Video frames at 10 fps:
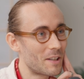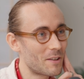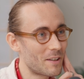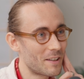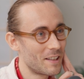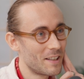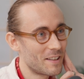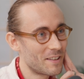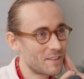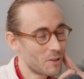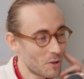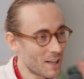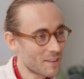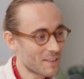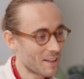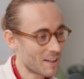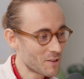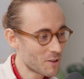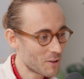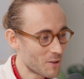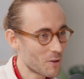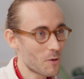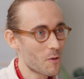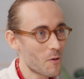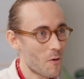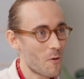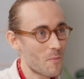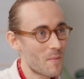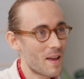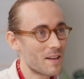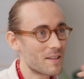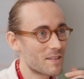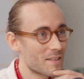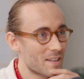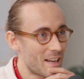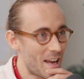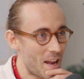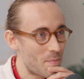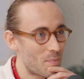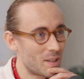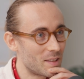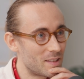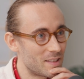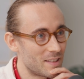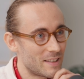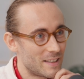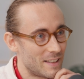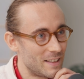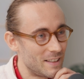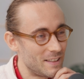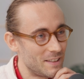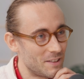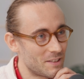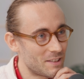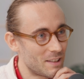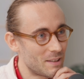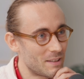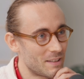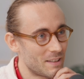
Now your guests can enjoy your homemade, hand-built onsen.